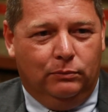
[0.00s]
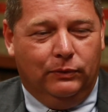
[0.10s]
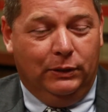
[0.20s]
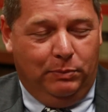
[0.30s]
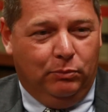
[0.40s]

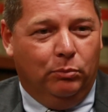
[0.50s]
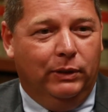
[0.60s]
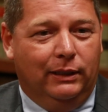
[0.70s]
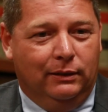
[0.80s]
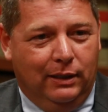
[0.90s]
these people
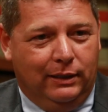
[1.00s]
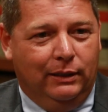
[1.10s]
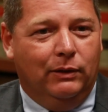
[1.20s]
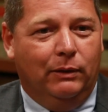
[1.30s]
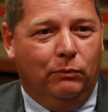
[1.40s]
being
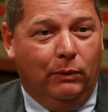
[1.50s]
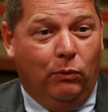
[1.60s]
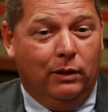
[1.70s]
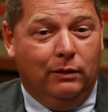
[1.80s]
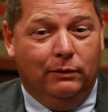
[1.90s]
Kentucky, they, they
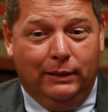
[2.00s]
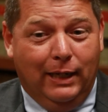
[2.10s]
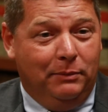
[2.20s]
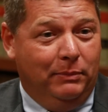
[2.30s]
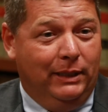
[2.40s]
want to
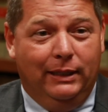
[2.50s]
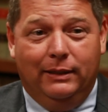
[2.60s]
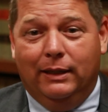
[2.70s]
indict me.